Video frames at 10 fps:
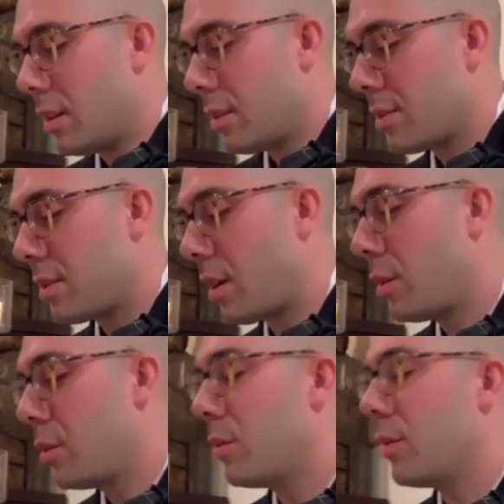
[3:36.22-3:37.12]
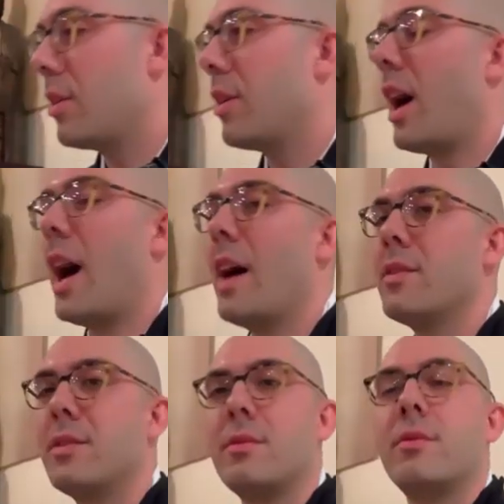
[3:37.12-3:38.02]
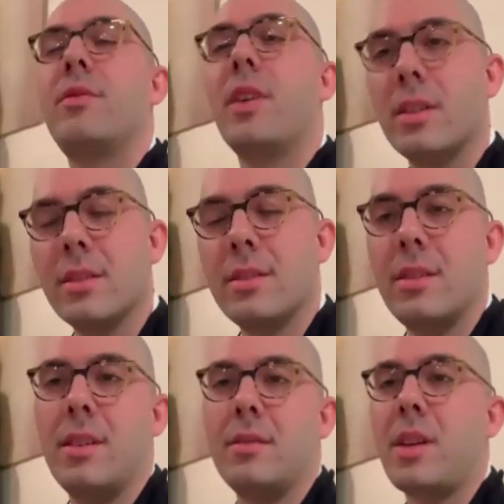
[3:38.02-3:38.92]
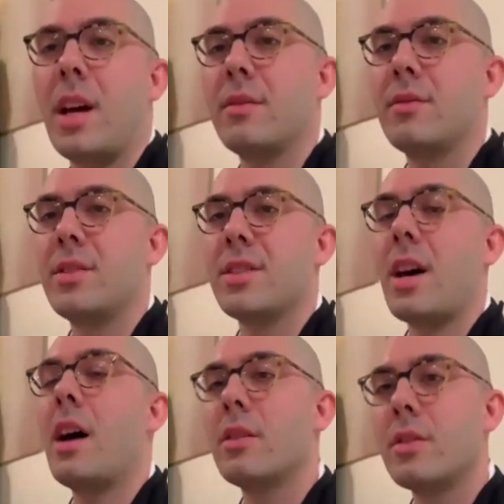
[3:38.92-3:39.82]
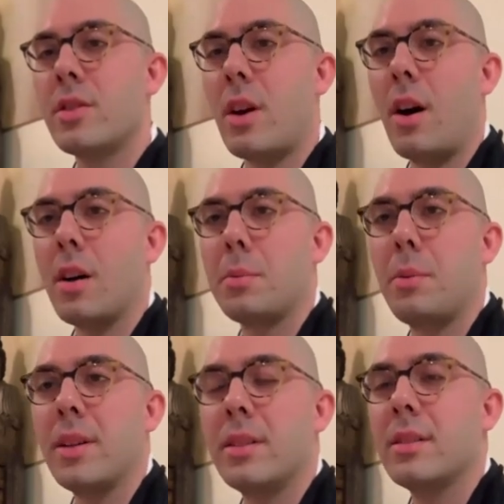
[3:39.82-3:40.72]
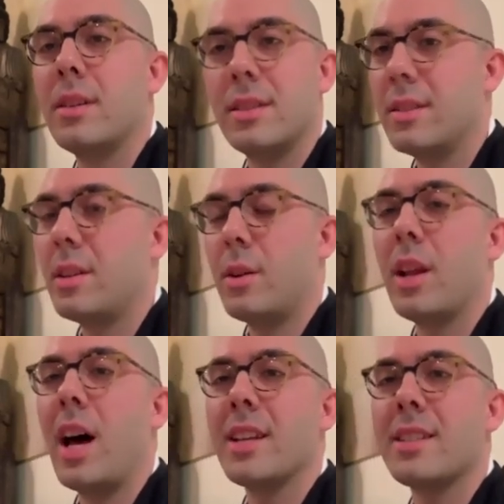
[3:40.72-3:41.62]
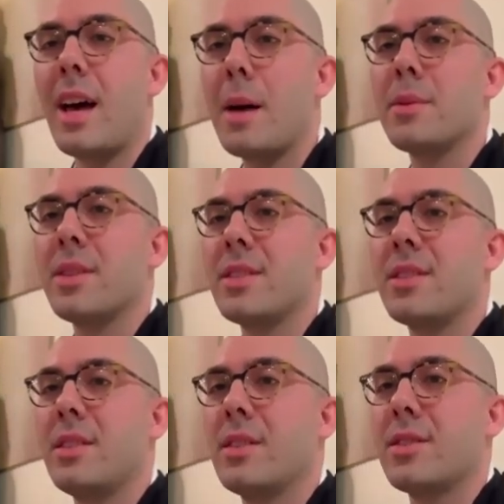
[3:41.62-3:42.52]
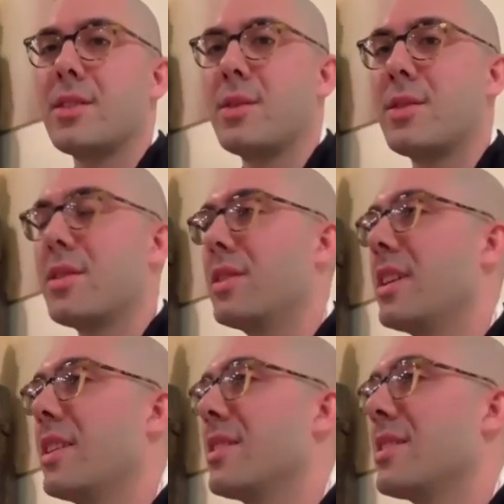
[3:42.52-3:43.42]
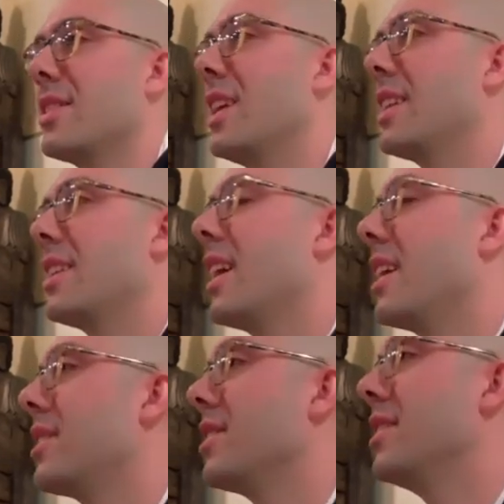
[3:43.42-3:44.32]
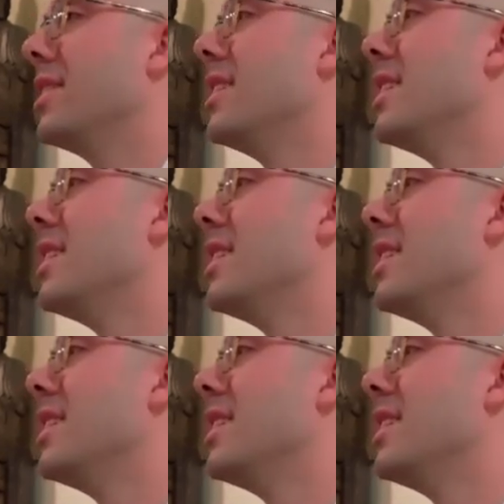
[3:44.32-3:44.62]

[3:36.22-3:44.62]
So I haven't felt a kind of desire to talk, but a lot has happened this year, so certainly there's a lot that I could